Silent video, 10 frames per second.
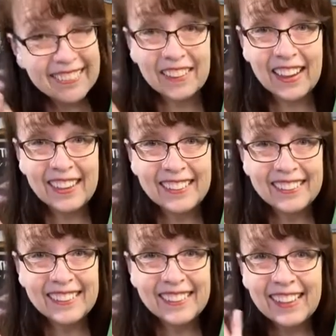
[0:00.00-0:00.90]
Okay.
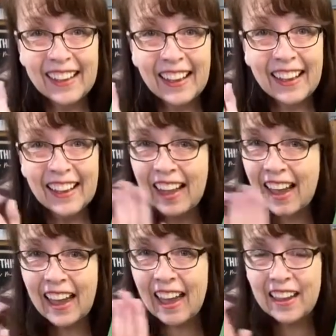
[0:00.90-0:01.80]

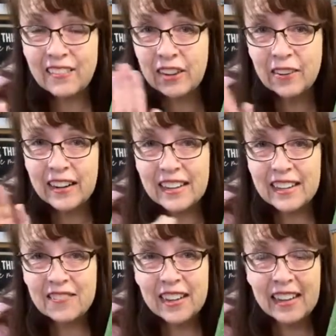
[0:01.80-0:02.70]
Have a great
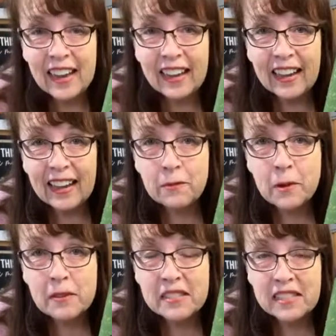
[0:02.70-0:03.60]
evening, and
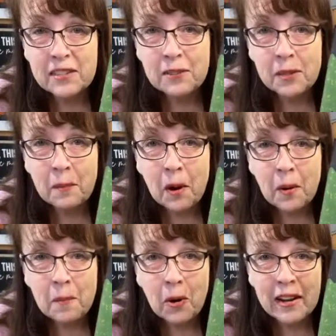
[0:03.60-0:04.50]
we'll see you tomorrow
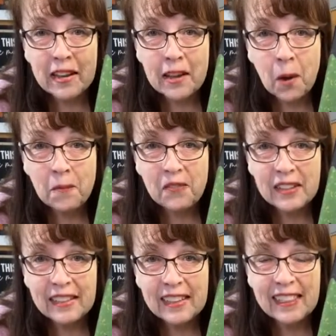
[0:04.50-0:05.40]
morning,
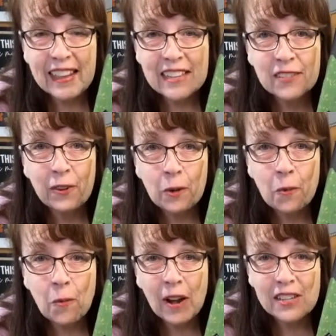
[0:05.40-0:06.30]
hopefully. Thanks for
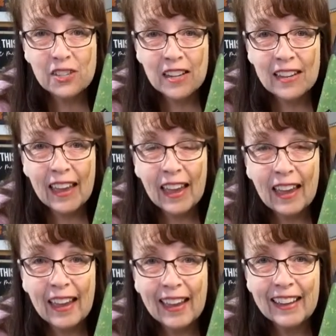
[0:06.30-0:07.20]
watching,
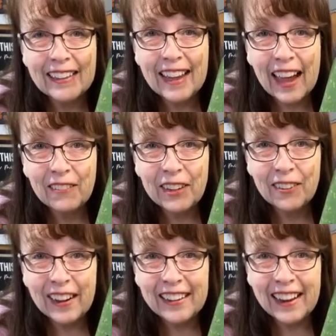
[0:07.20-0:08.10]
and have a
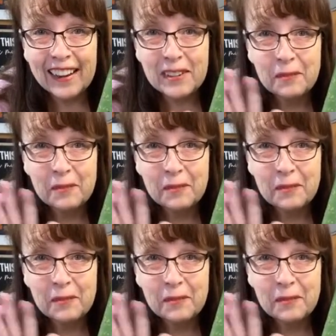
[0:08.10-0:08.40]
great night.